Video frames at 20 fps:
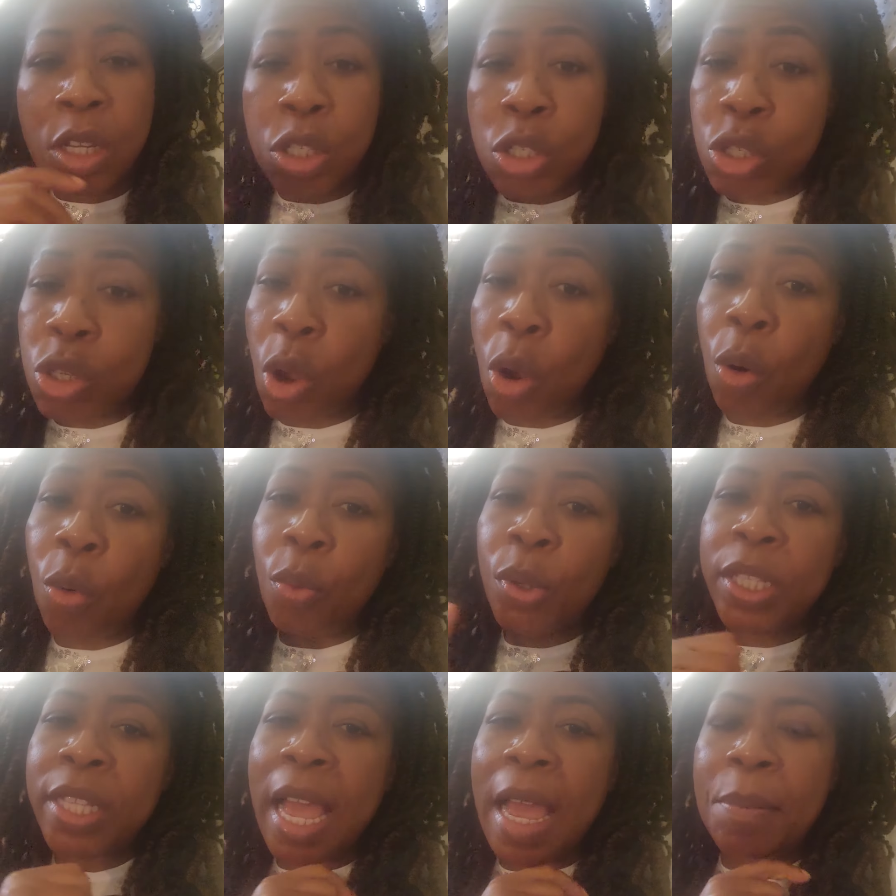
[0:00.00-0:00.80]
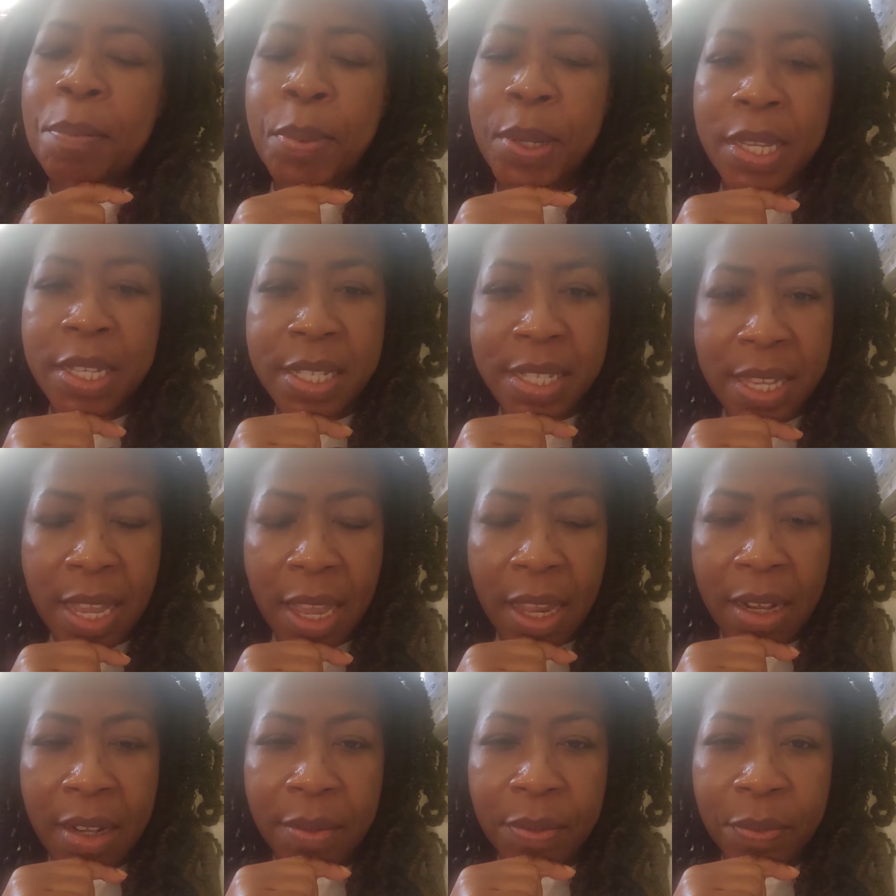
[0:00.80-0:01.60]
So with that being
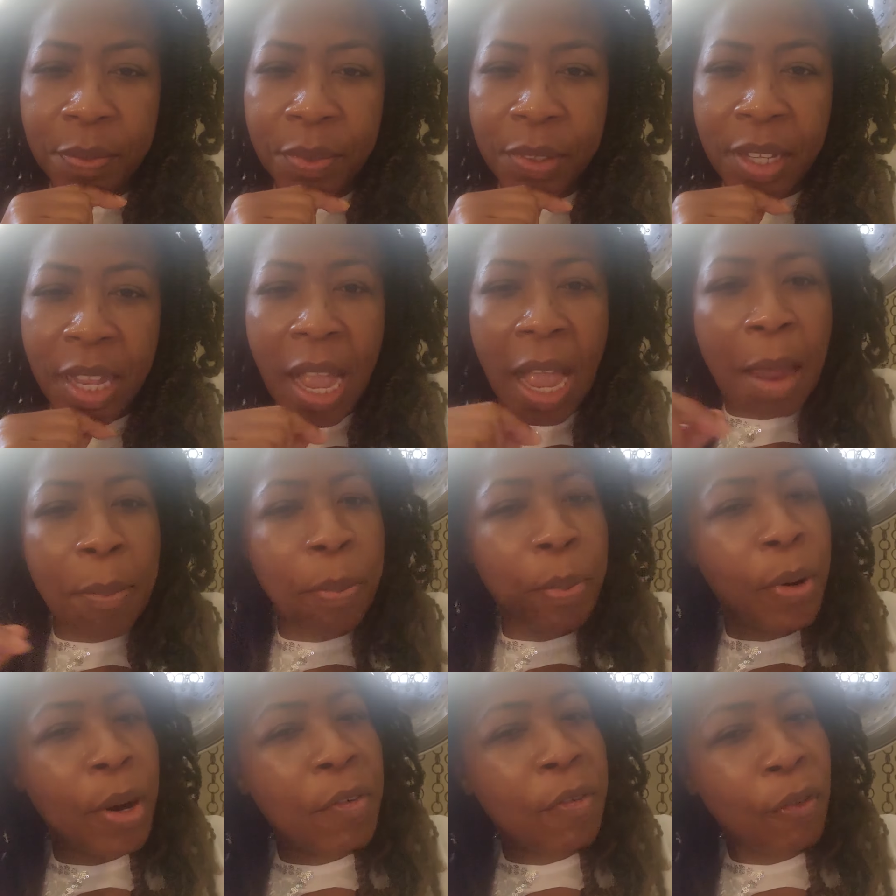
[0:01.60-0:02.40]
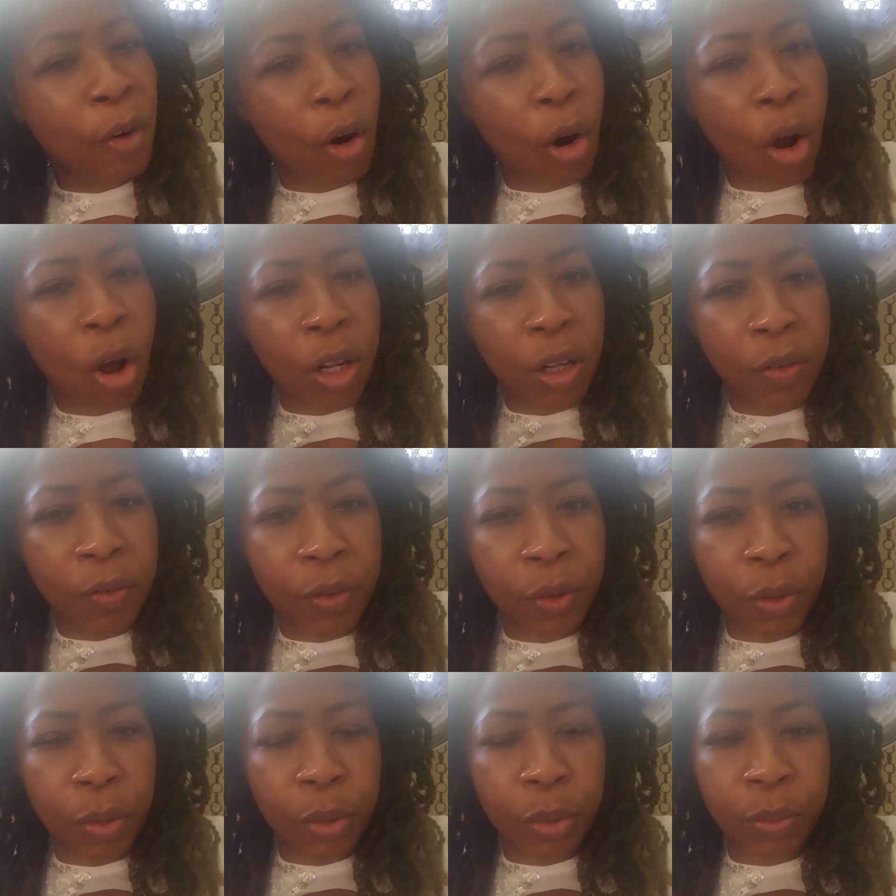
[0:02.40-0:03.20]
said, I pray for all
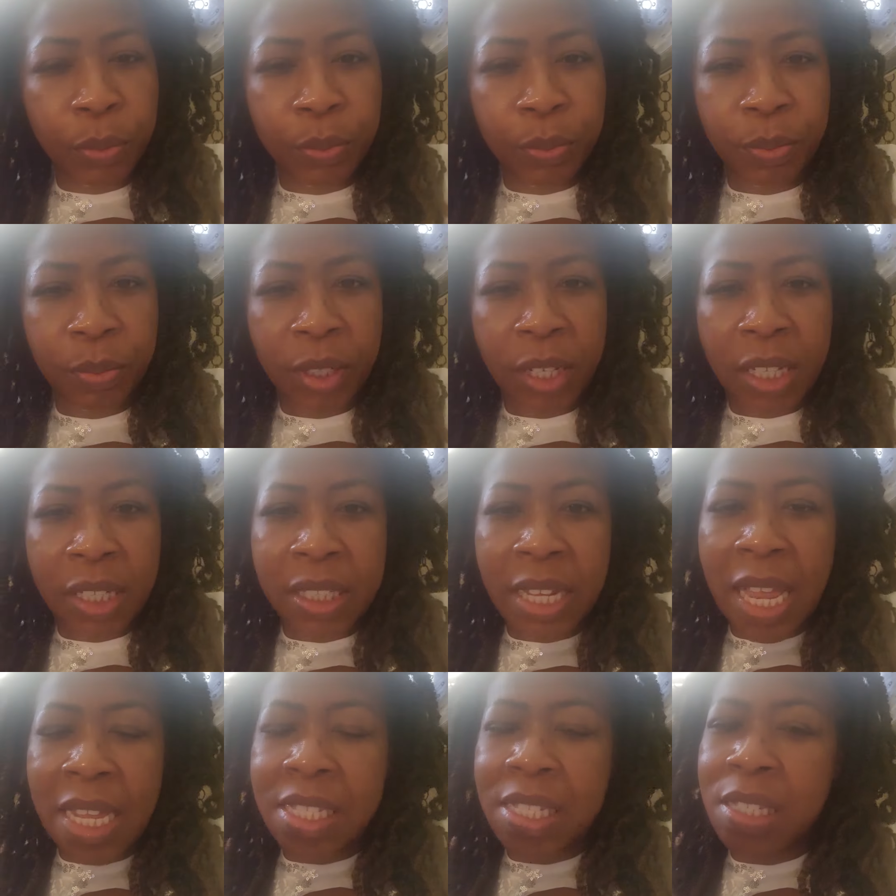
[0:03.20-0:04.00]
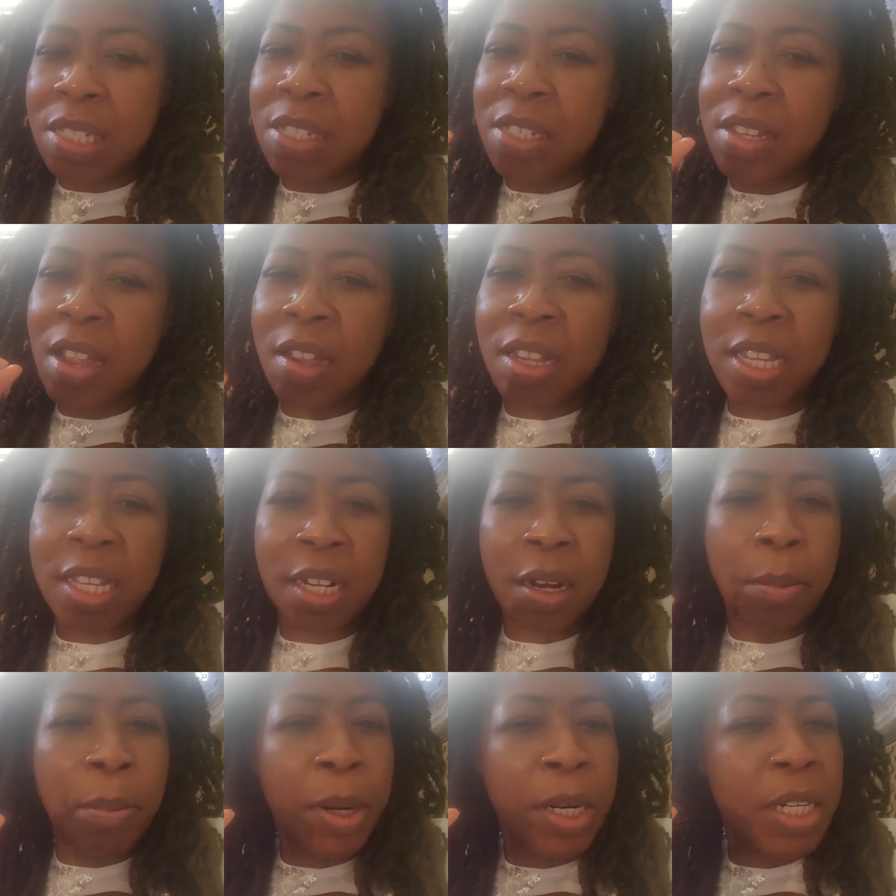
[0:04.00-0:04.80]
of you that's stuck
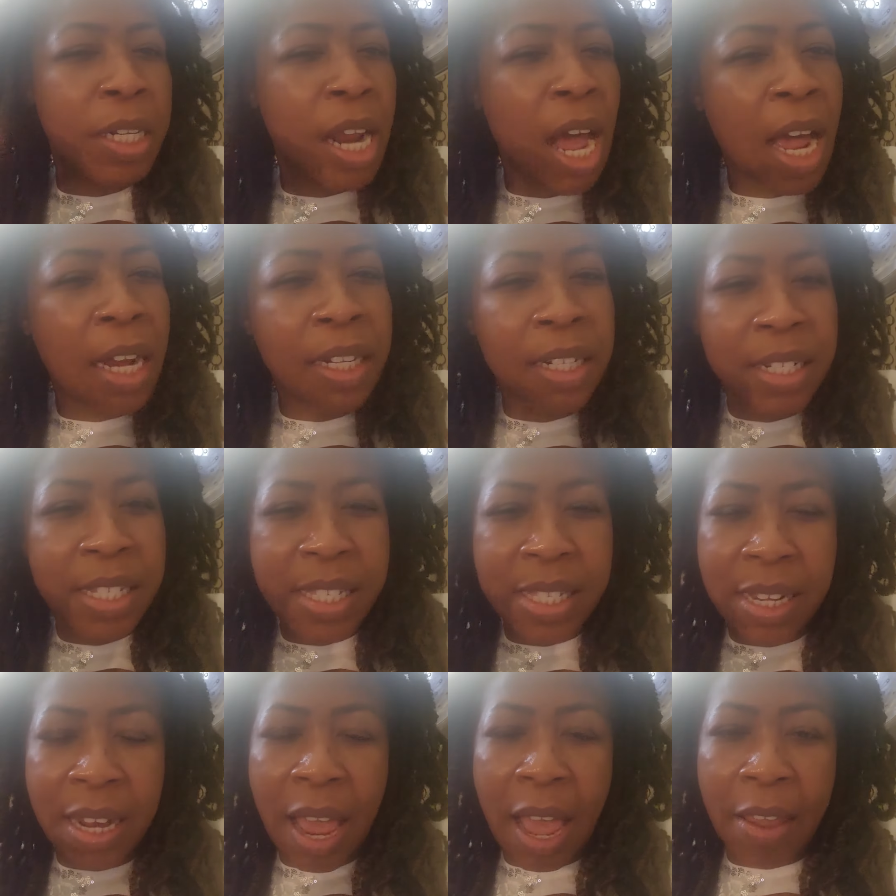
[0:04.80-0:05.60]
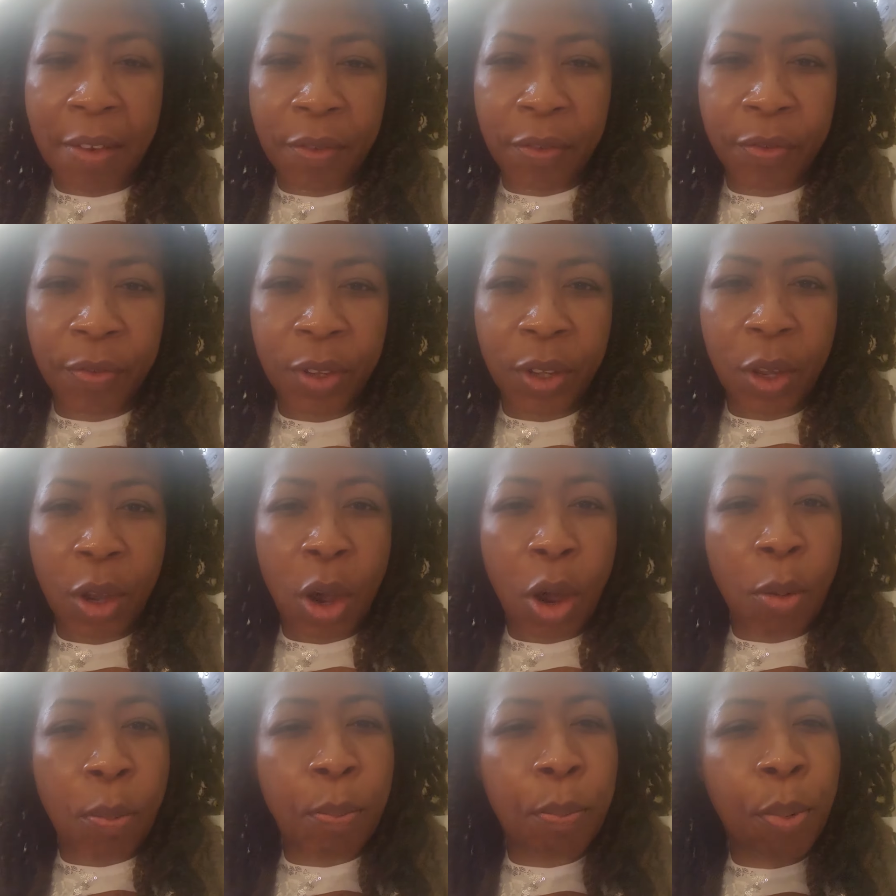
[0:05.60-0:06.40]
in a monotonous life,
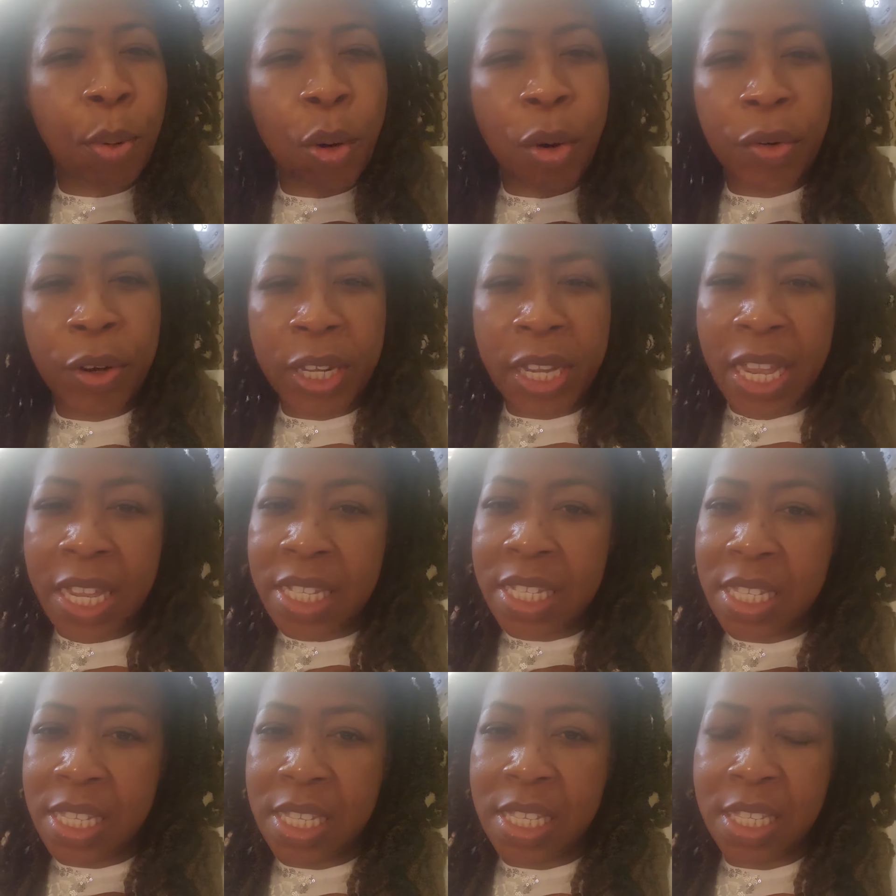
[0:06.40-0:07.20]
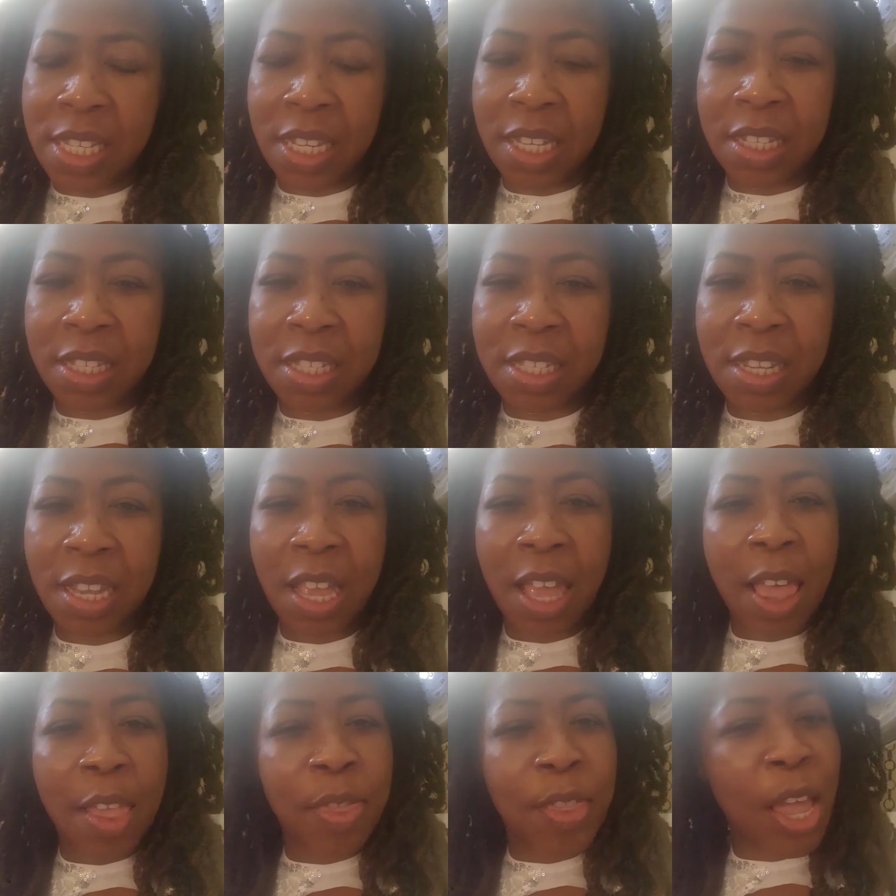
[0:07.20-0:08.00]
a boring existence,
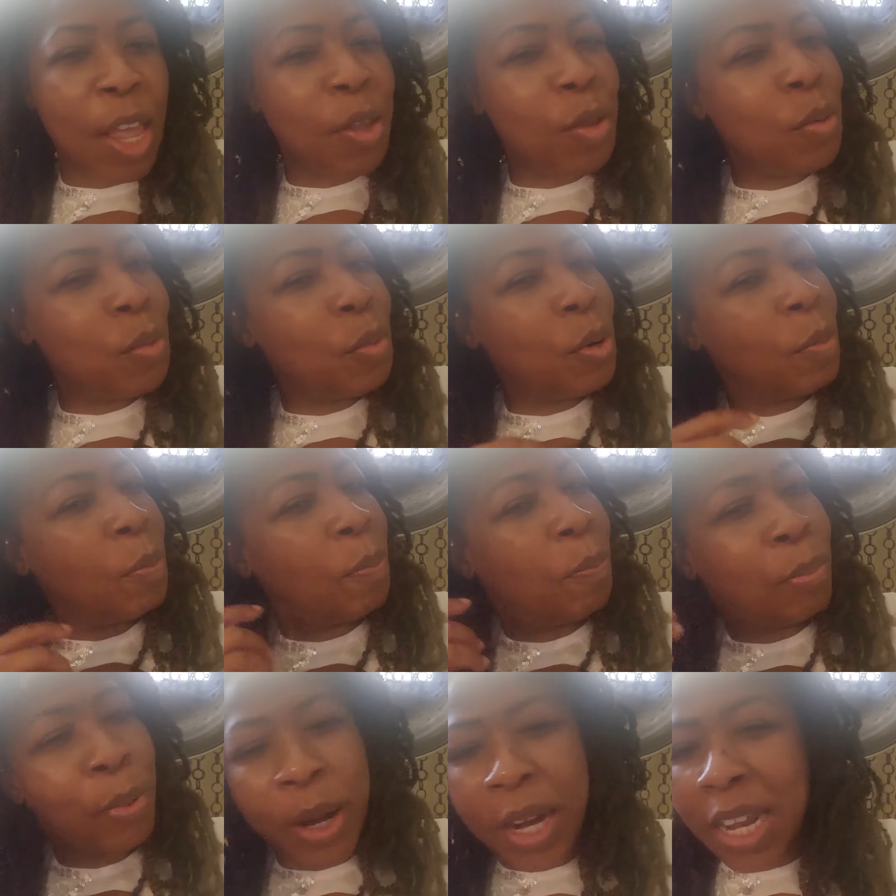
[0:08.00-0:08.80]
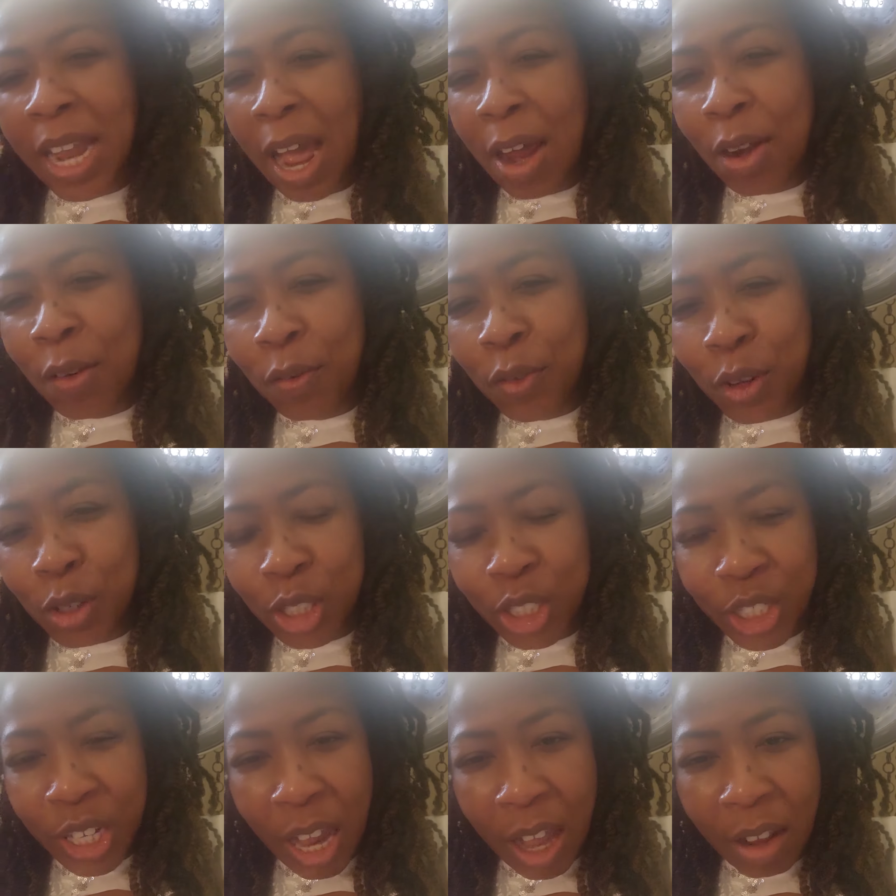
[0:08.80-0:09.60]
that you will break out of
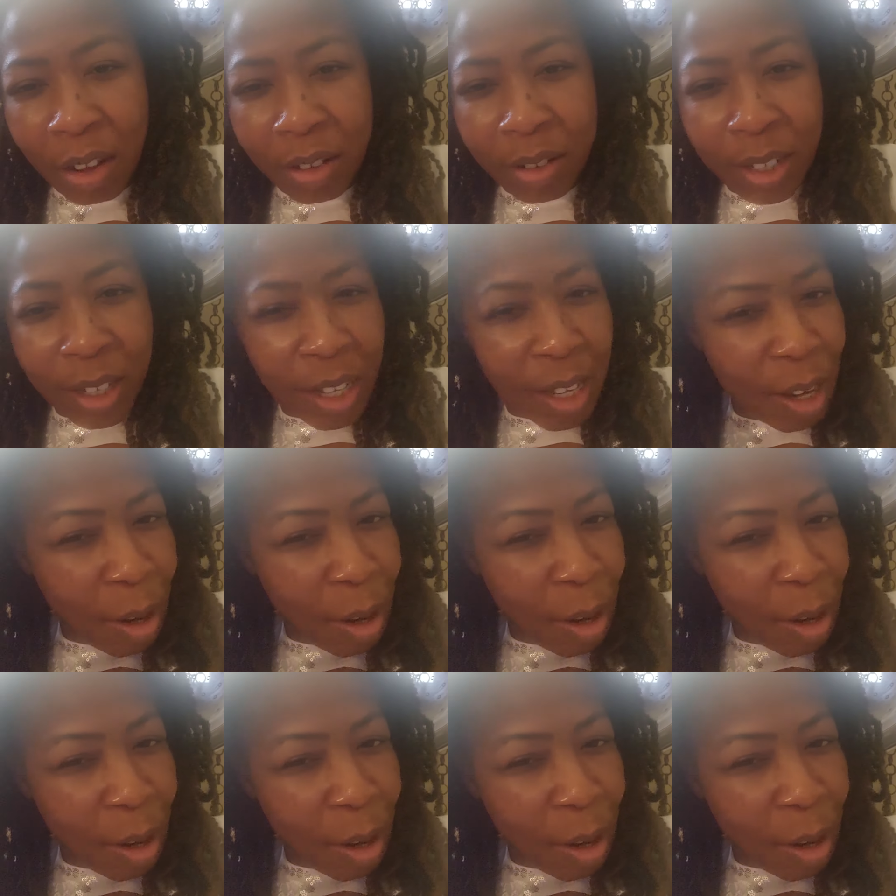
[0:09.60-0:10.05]
your shell,